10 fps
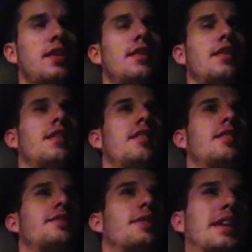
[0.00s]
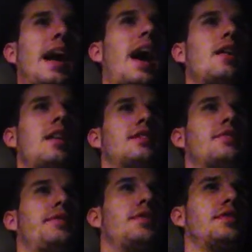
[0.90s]
so I got lots
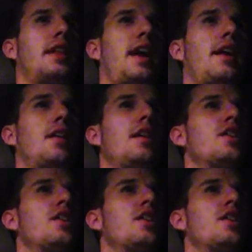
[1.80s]
of photos of that.